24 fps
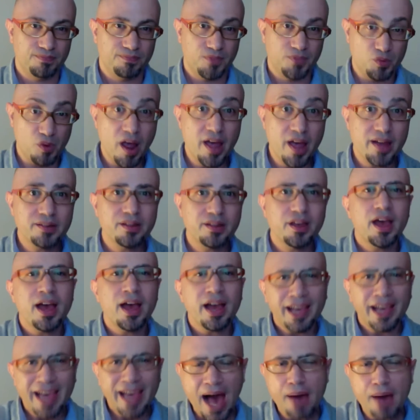Right?
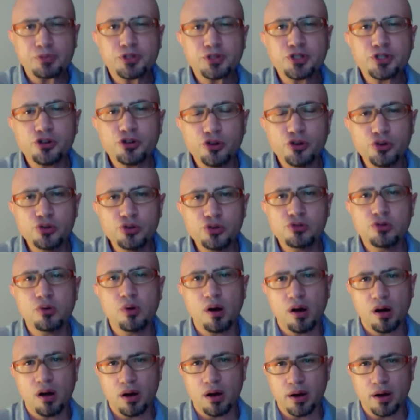Capture who you
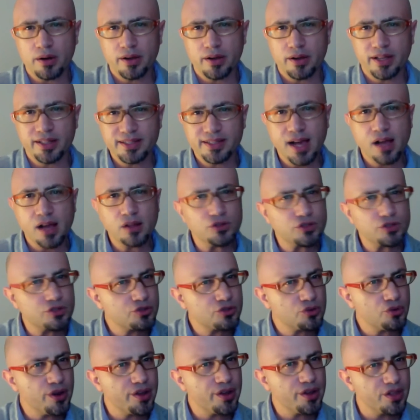are and tell a
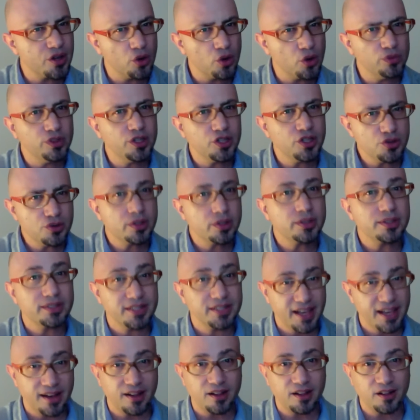story that only you can
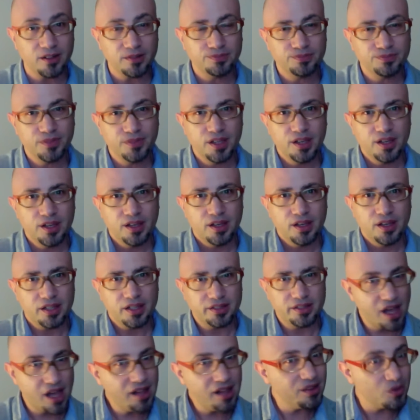tell, and
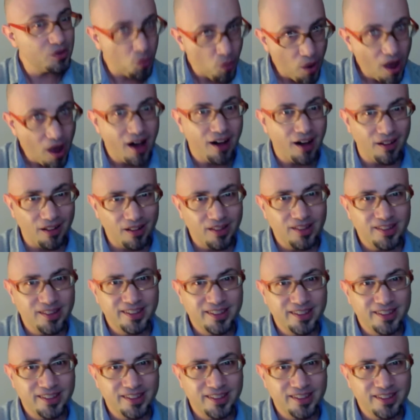tell it well,